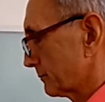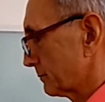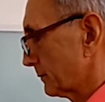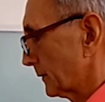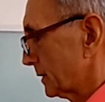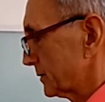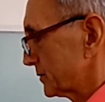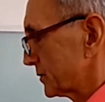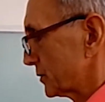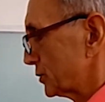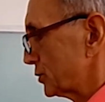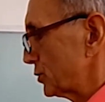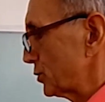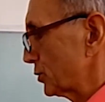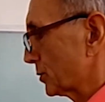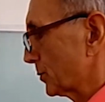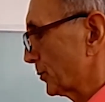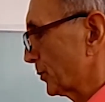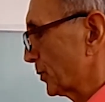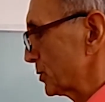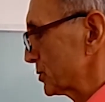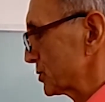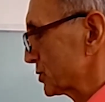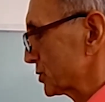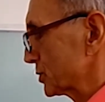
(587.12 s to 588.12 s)
So you can
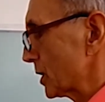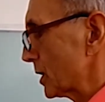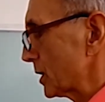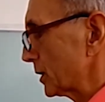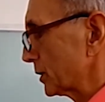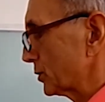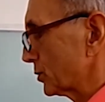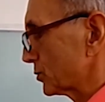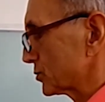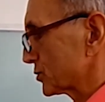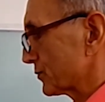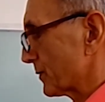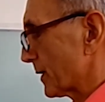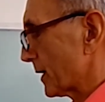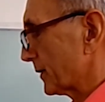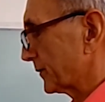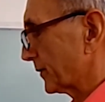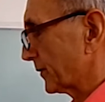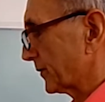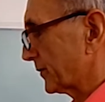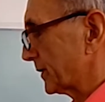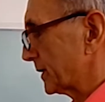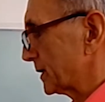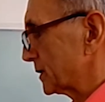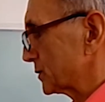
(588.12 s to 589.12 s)
put circles around
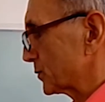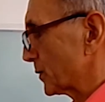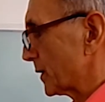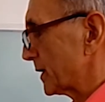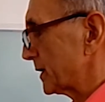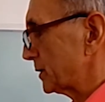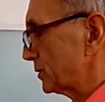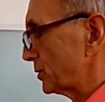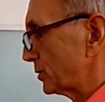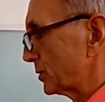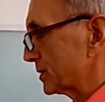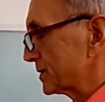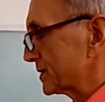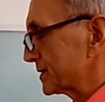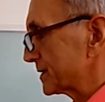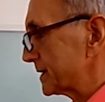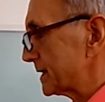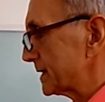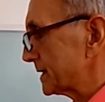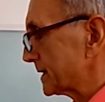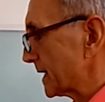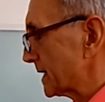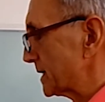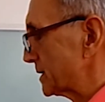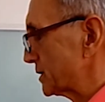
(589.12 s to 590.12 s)
the things where you can see
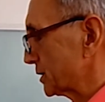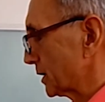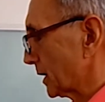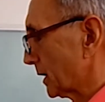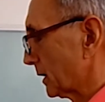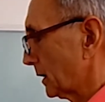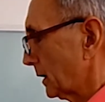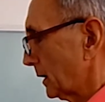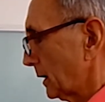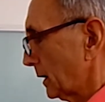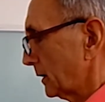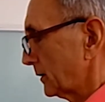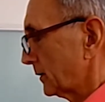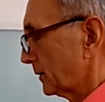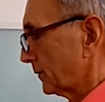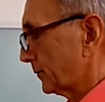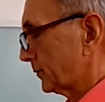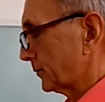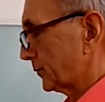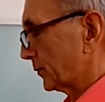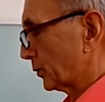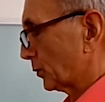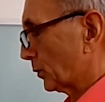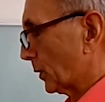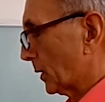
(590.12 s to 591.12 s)
danger.
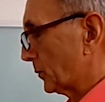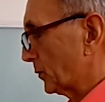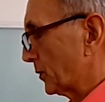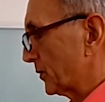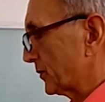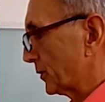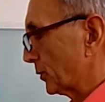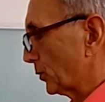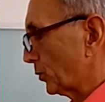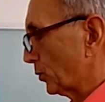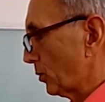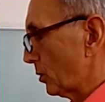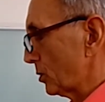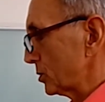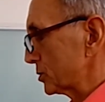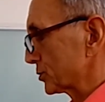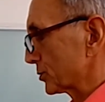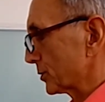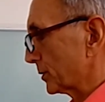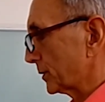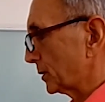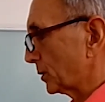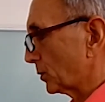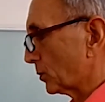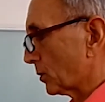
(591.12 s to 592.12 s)
The one with the water
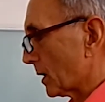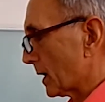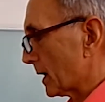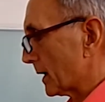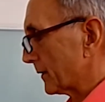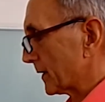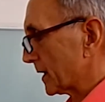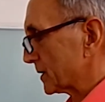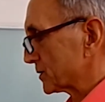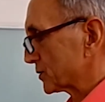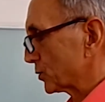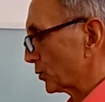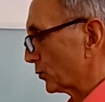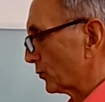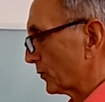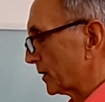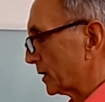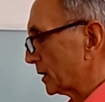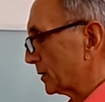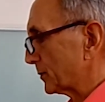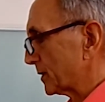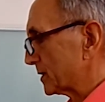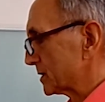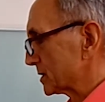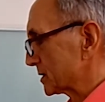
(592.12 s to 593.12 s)
and the wire, that's already
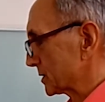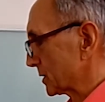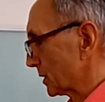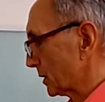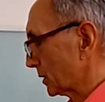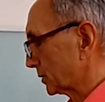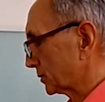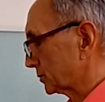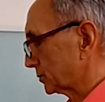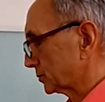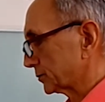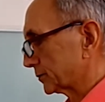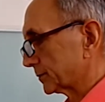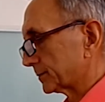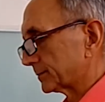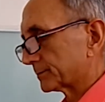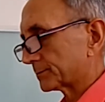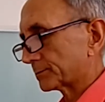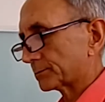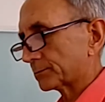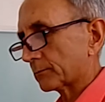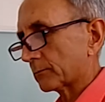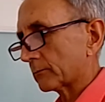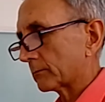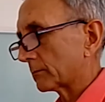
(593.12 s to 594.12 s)
been circled.
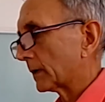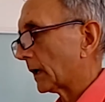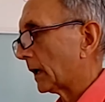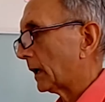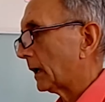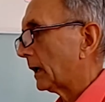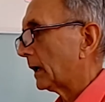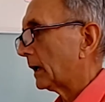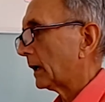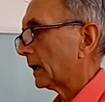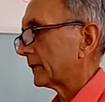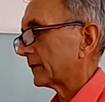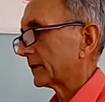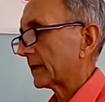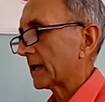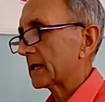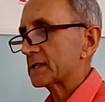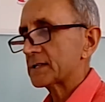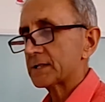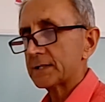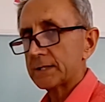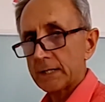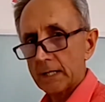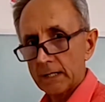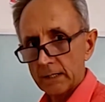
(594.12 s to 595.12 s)
That's
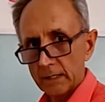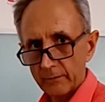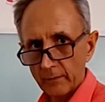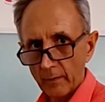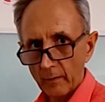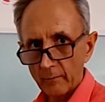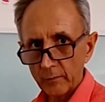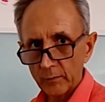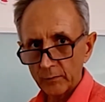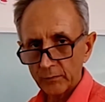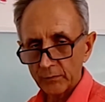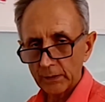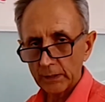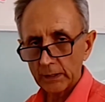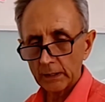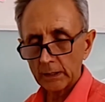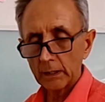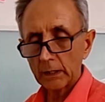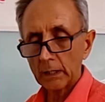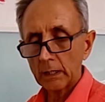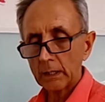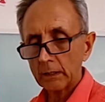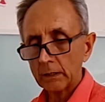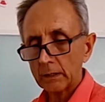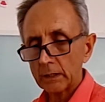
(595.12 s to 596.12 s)
the end of everything
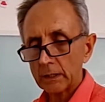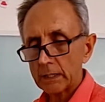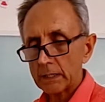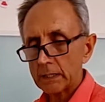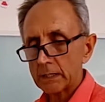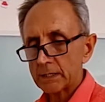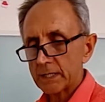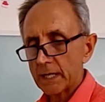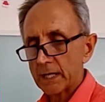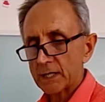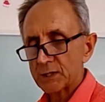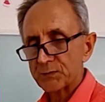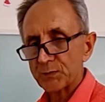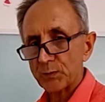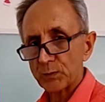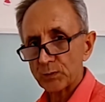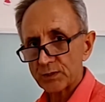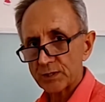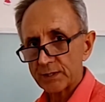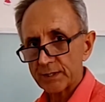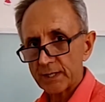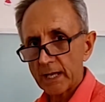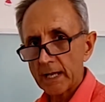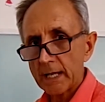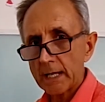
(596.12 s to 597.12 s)
in the textbook
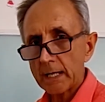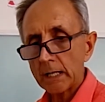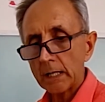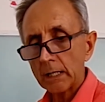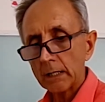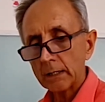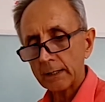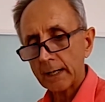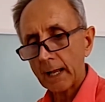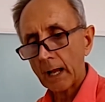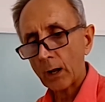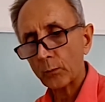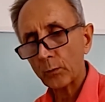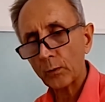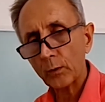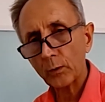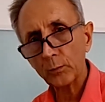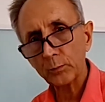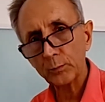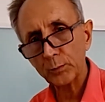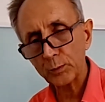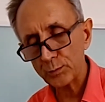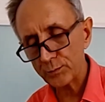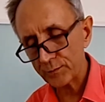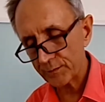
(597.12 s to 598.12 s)
today. Now we'll
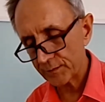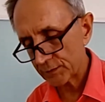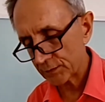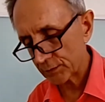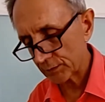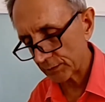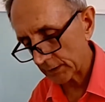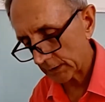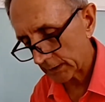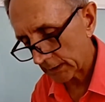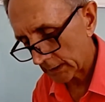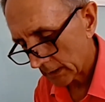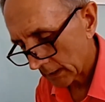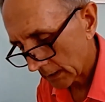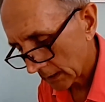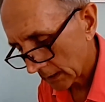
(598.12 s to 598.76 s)
move to the